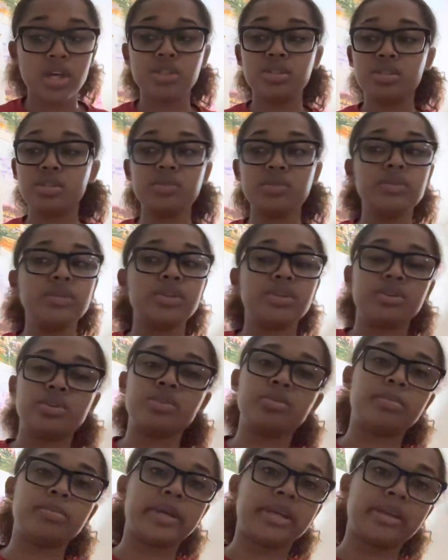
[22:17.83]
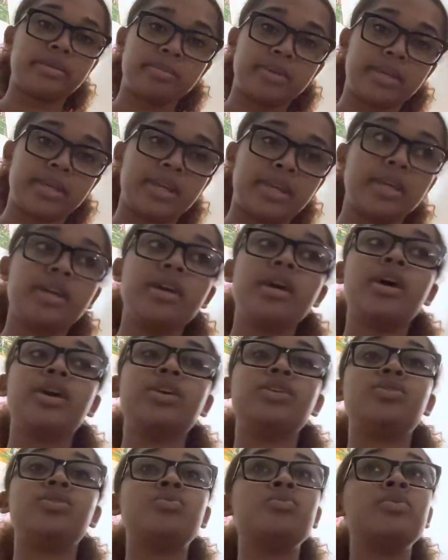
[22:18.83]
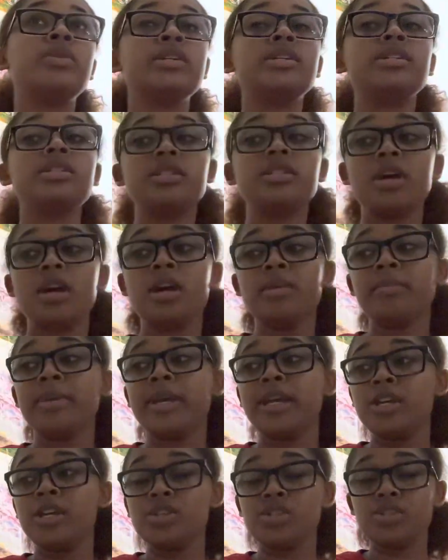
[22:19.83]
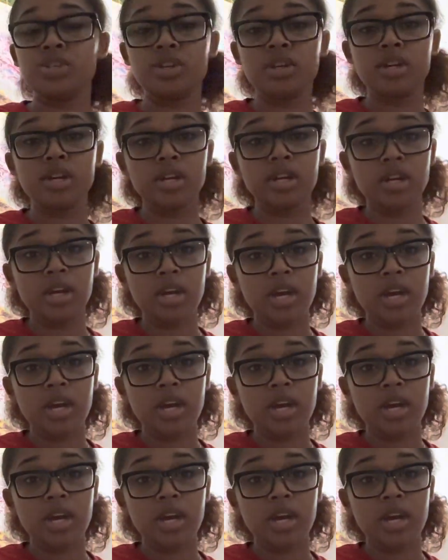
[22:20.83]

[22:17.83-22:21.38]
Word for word: Do you, baby. You want to start making sure